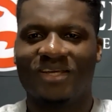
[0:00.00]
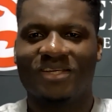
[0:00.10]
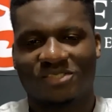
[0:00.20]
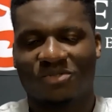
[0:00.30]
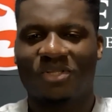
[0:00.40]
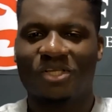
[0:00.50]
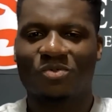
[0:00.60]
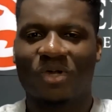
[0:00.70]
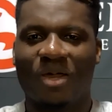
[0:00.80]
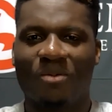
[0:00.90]
So that's
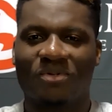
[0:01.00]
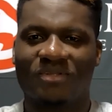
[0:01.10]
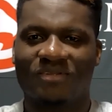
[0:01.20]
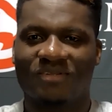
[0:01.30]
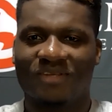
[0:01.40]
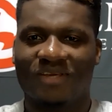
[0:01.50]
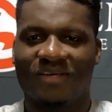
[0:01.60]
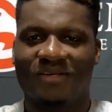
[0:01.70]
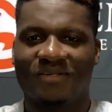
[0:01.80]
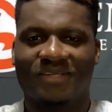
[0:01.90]
what happened.
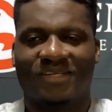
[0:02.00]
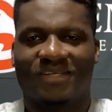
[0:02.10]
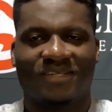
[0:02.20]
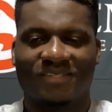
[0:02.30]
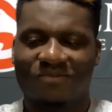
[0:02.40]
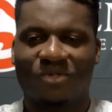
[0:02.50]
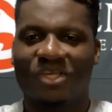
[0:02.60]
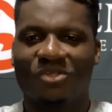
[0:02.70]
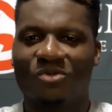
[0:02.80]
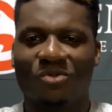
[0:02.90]
We
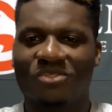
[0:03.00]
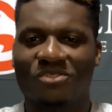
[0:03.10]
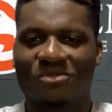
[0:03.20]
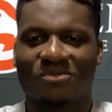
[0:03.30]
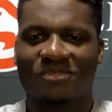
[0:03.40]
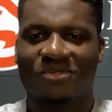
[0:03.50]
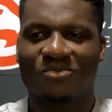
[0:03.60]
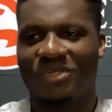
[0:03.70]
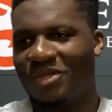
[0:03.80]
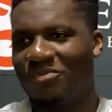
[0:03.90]
can do it too.
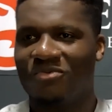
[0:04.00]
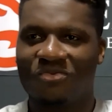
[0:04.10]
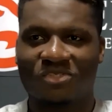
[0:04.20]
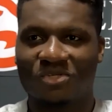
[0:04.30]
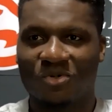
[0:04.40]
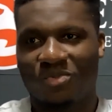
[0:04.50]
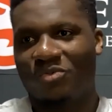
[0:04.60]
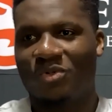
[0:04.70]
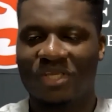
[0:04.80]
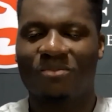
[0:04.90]
We can be physical, but
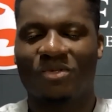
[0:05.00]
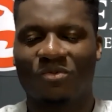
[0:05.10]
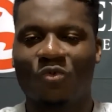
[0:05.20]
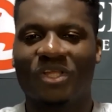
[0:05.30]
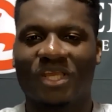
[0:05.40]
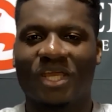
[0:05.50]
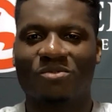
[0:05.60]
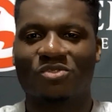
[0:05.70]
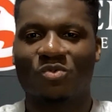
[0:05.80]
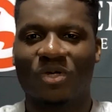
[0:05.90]
we can win games
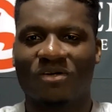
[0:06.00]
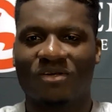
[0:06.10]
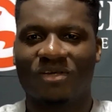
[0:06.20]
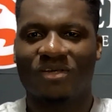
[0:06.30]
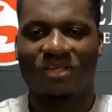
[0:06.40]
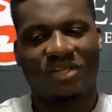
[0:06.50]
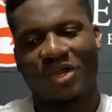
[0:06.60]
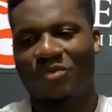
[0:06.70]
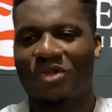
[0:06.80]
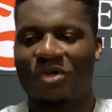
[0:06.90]
as well. And now
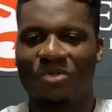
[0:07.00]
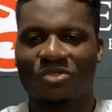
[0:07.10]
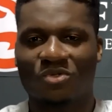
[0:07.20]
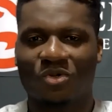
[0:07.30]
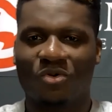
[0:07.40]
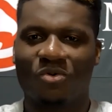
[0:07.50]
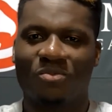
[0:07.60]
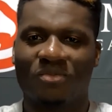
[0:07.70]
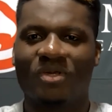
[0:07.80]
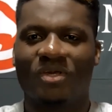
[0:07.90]
we're coming to your home
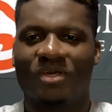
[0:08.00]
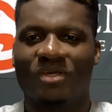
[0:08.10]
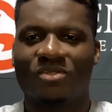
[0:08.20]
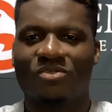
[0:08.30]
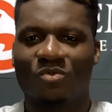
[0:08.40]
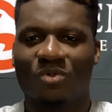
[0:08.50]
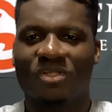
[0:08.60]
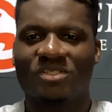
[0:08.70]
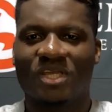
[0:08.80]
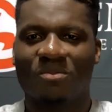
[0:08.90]
to win
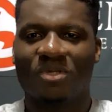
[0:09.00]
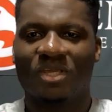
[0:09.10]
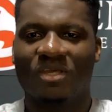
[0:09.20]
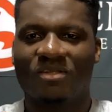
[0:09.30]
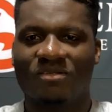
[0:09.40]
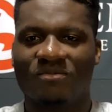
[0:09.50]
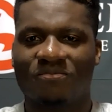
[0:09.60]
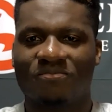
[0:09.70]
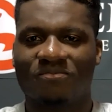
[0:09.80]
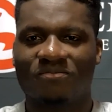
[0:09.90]
this game again.
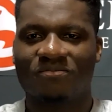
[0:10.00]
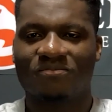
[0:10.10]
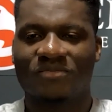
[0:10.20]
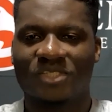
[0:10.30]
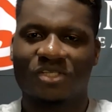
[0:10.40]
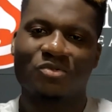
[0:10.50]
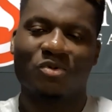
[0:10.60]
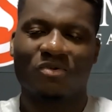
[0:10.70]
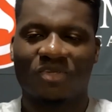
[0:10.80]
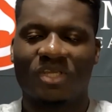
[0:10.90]
They send you
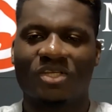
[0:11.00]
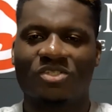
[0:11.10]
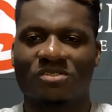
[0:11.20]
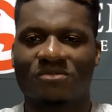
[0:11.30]
on vacation.